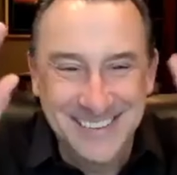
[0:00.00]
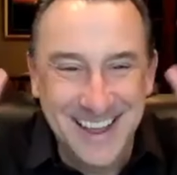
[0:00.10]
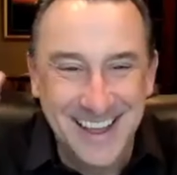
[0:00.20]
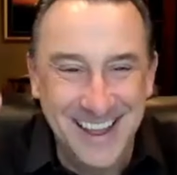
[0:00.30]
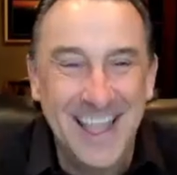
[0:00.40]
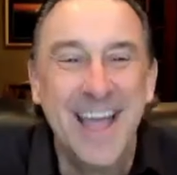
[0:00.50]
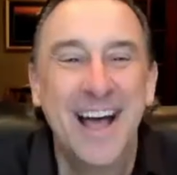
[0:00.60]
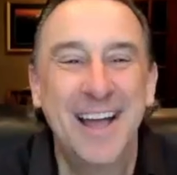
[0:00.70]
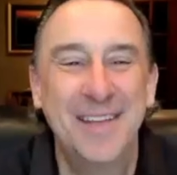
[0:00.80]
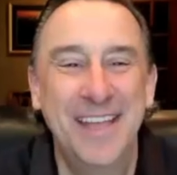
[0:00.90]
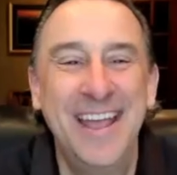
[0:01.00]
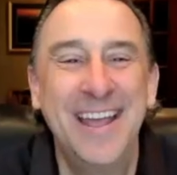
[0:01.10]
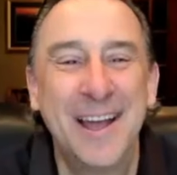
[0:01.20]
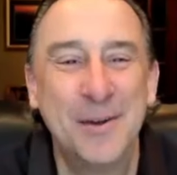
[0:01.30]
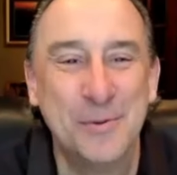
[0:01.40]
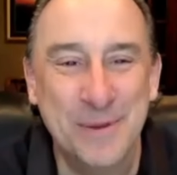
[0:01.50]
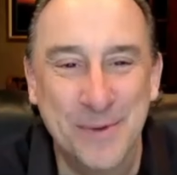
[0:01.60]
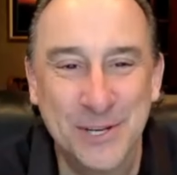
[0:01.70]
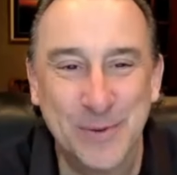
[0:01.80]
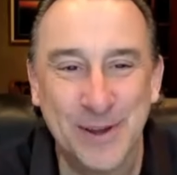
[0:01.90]
I, I, AI would be
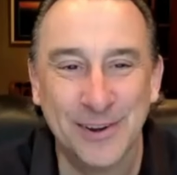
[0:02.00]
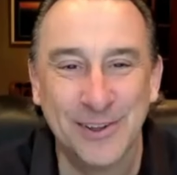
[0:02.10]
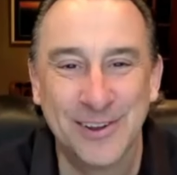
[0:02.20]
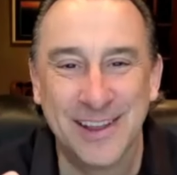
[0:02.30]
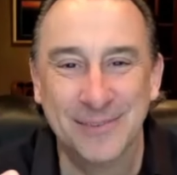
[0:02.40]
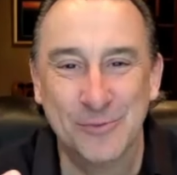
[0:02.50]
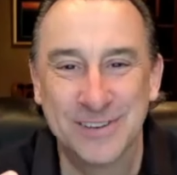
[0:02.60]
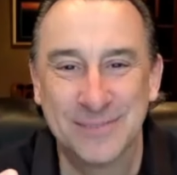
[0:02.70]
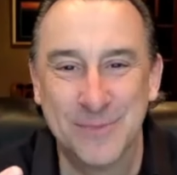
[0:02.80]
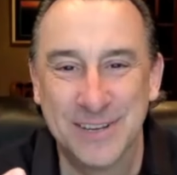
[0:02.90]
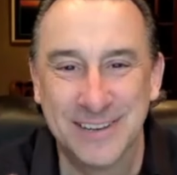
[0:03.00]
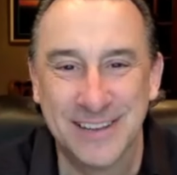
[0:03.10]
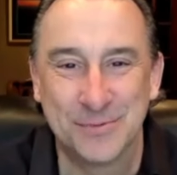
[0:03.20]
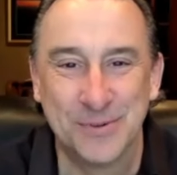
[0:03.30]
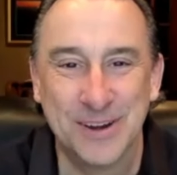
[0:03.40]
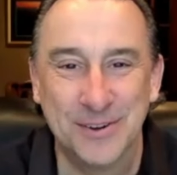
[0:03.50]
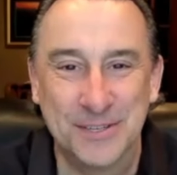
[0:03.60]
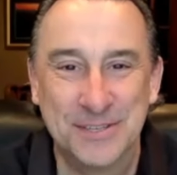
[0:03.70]
much better looking right. and with much less wrinkles.